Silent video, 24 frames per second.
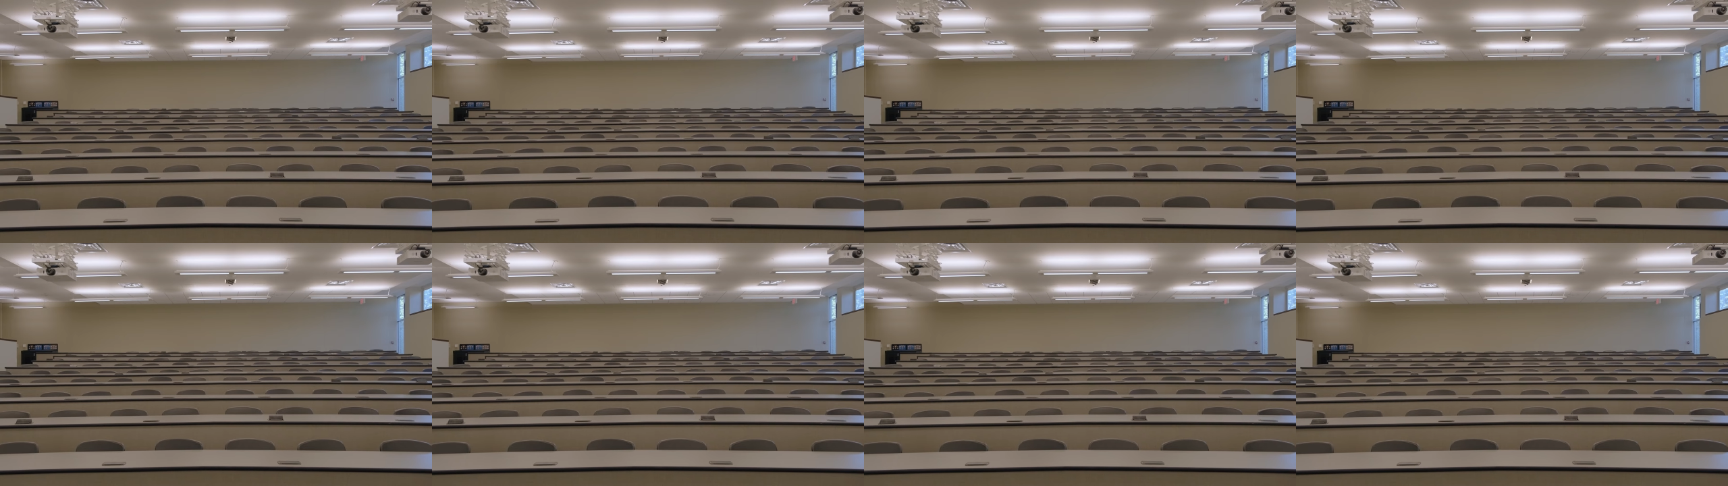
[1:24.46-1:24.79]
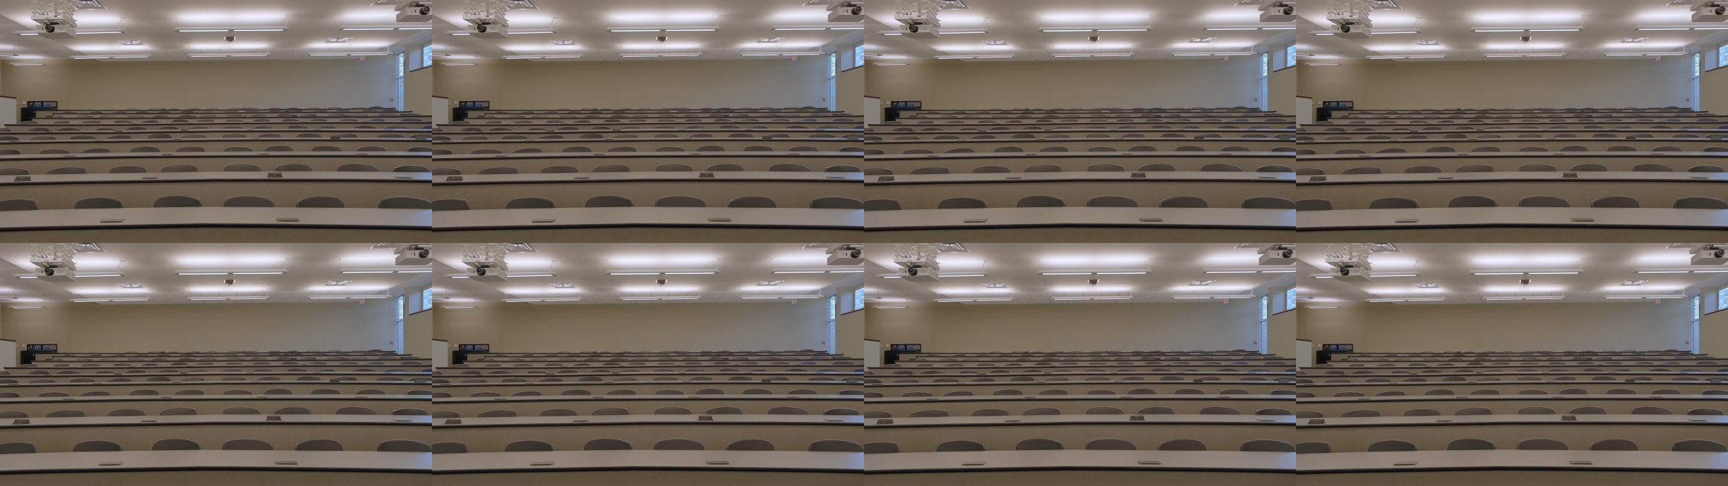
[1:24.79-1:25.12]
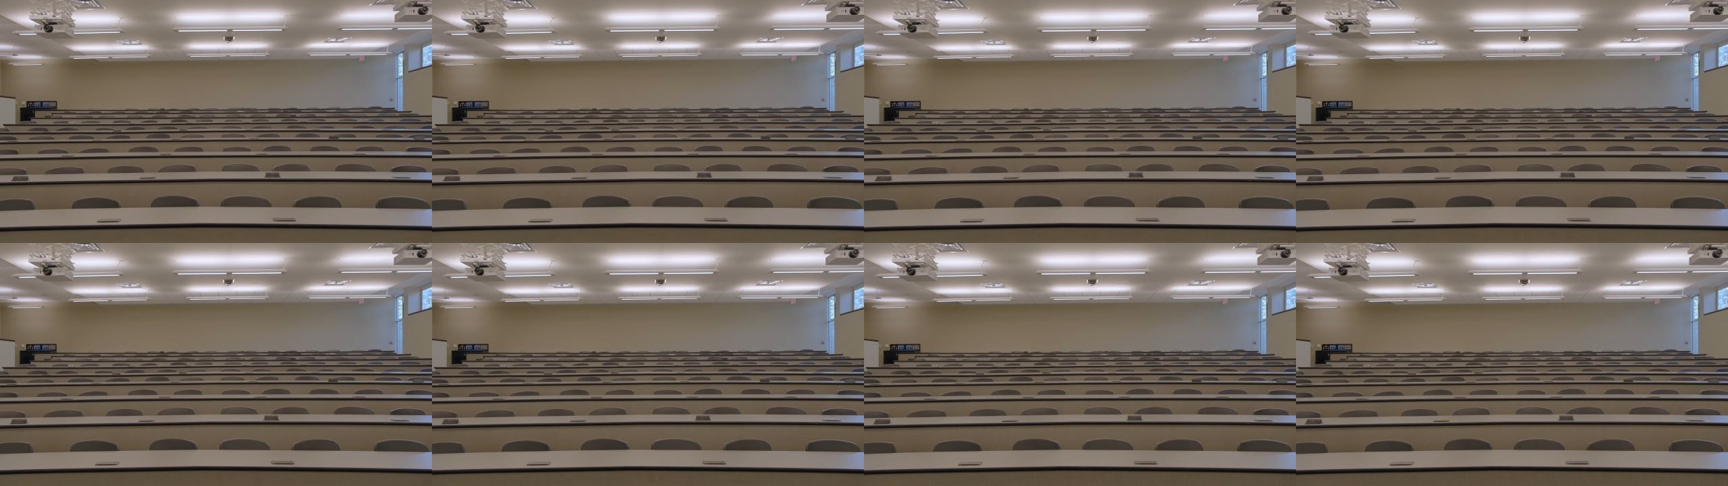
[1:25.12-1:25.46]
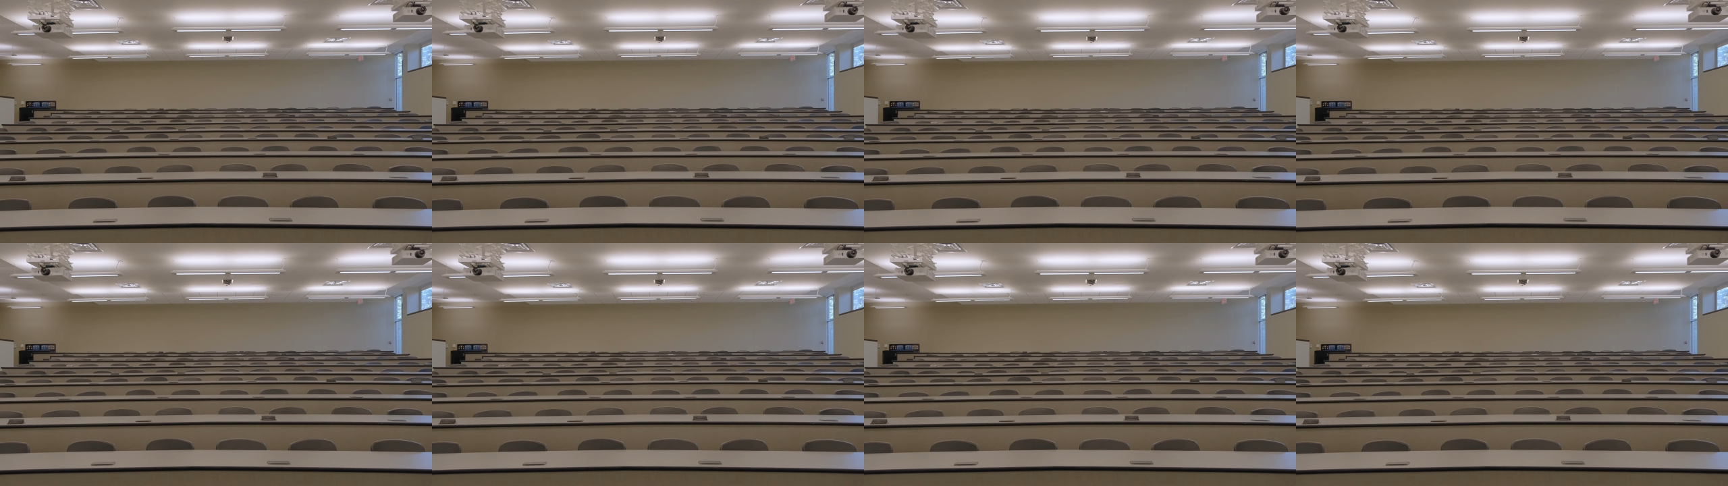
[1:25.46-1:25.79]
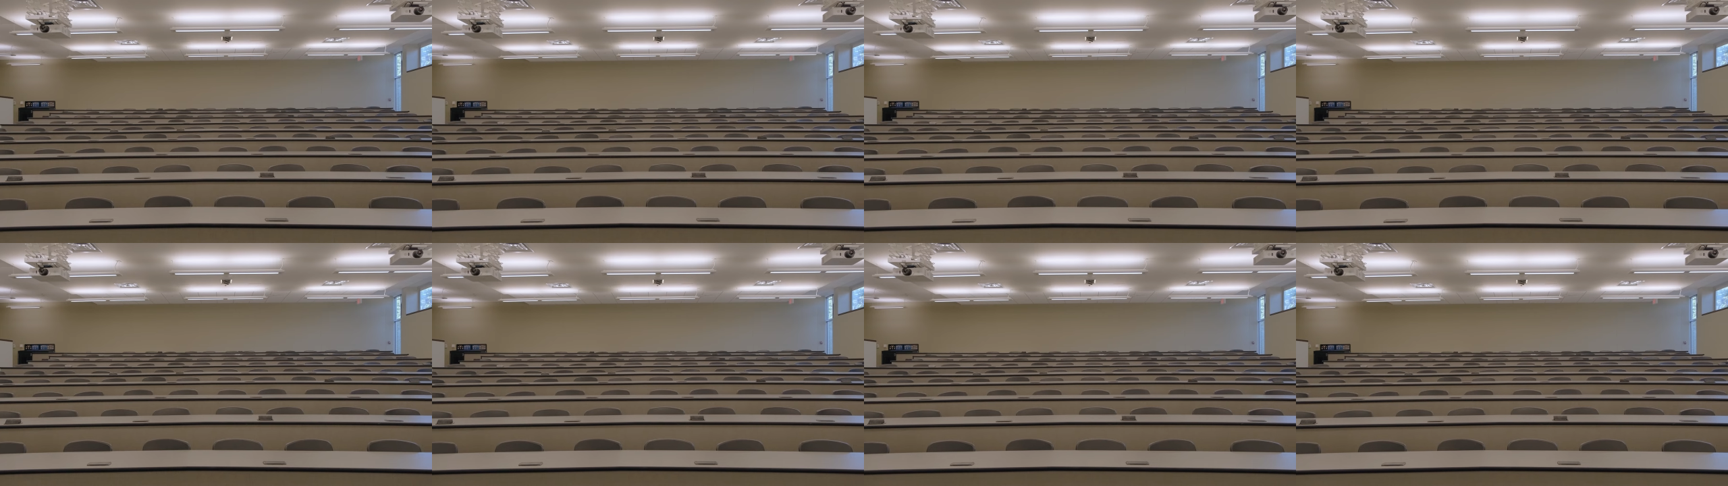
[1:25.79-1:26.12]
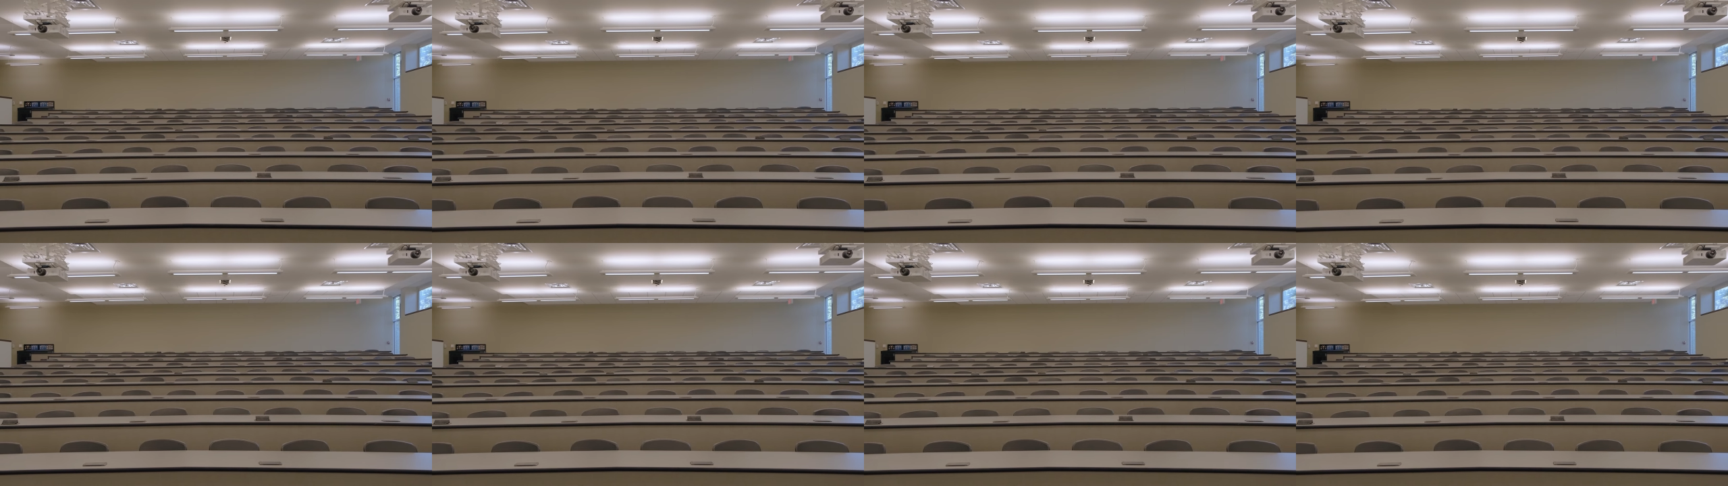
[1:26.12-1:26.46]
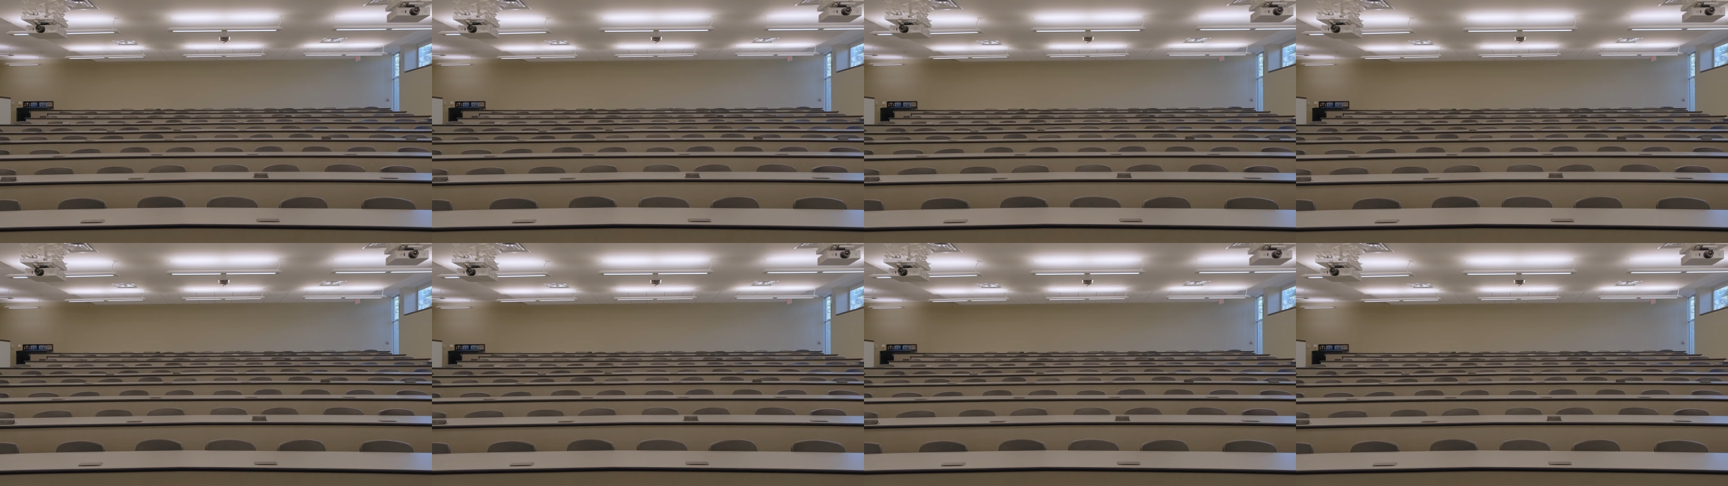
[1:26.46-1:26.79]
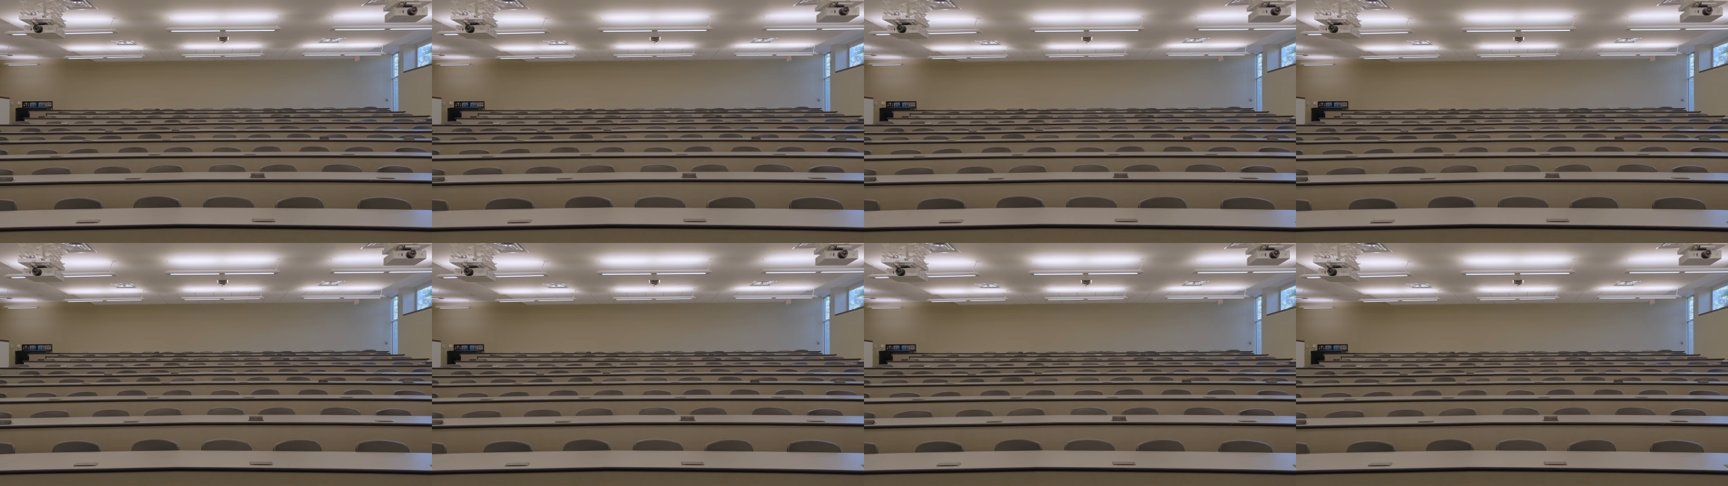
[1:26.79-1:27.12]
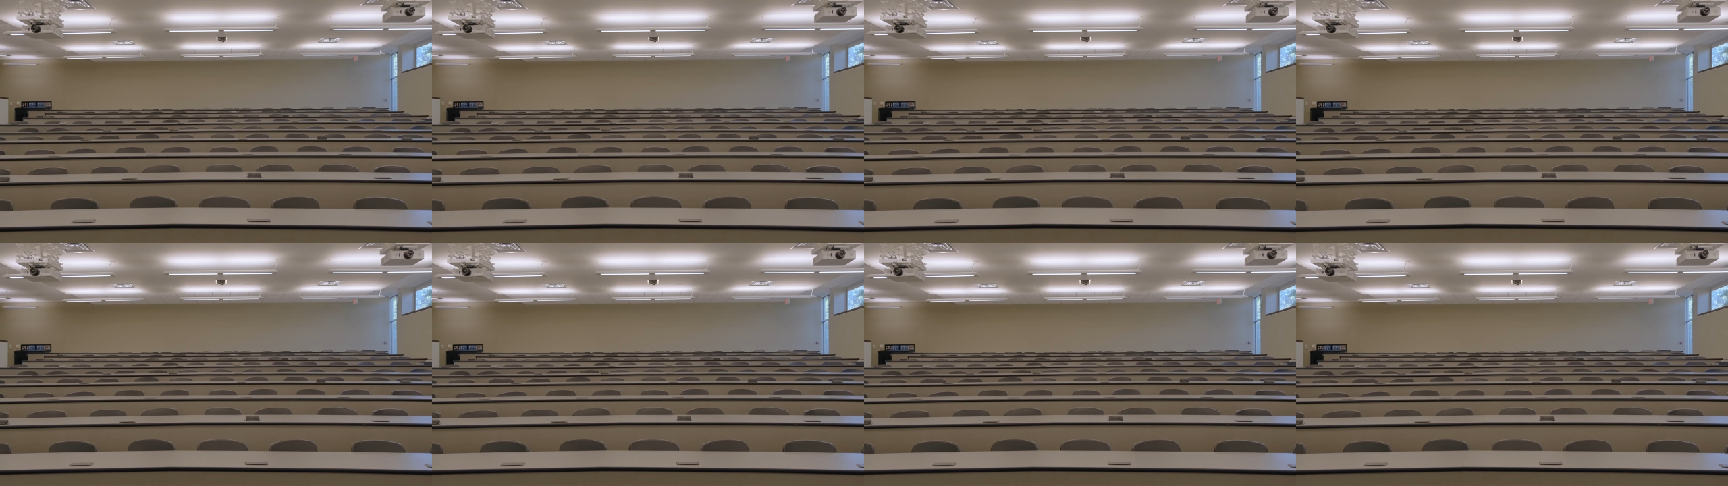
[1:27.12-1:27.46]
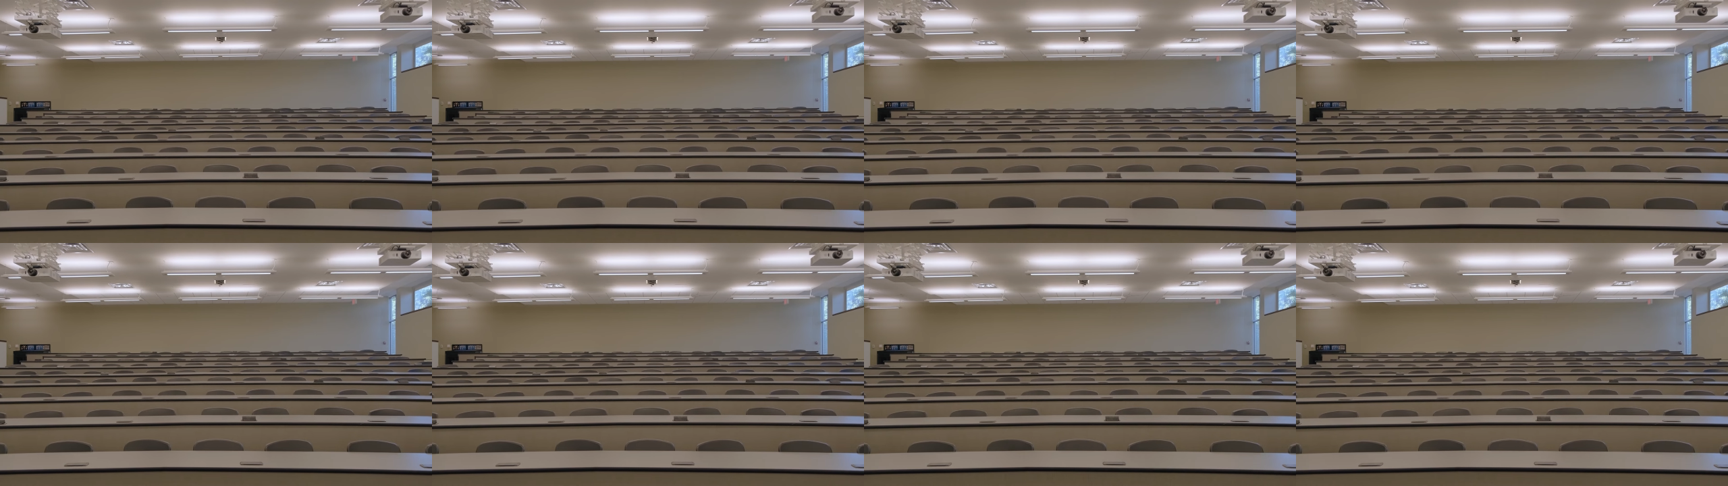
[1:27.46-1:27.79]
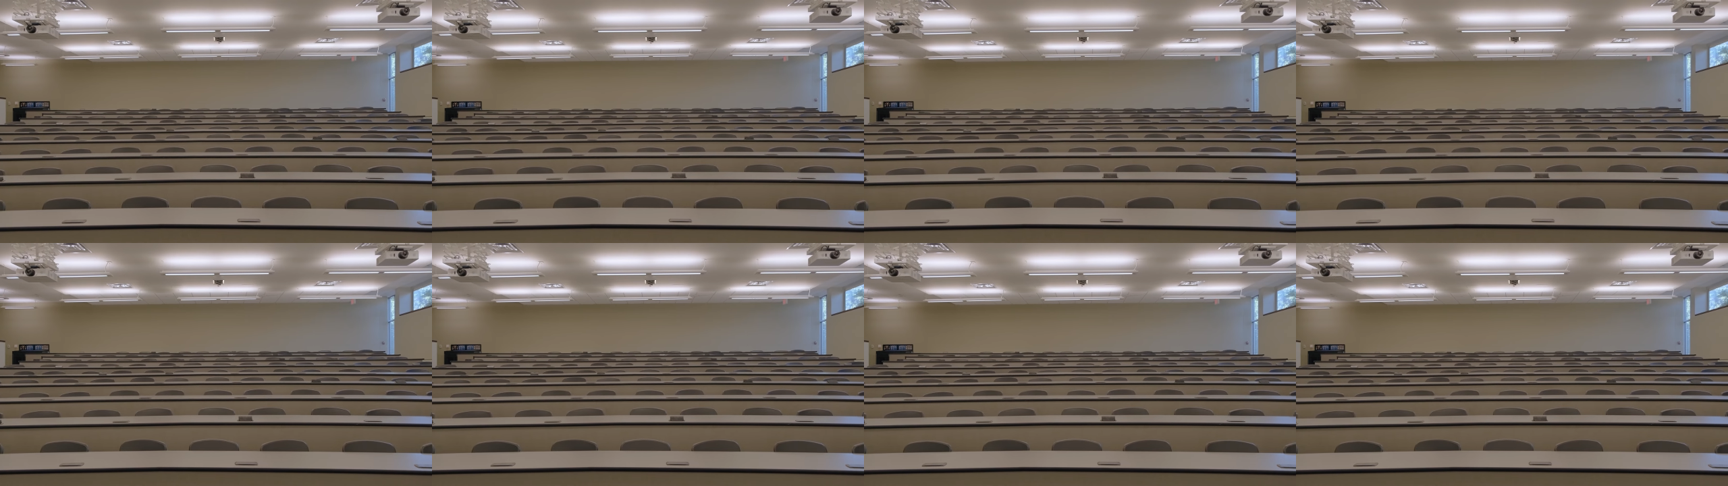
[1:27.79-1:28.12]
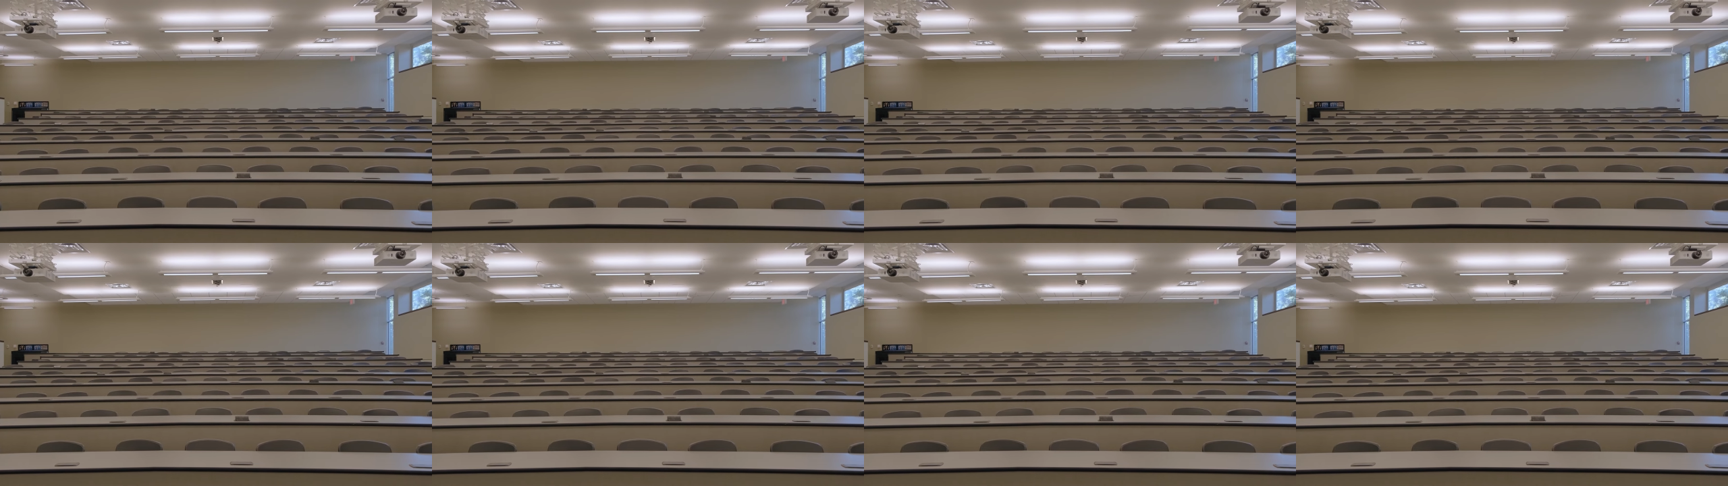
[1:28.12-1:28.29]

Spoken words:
No face is visible, so there are no lips to read.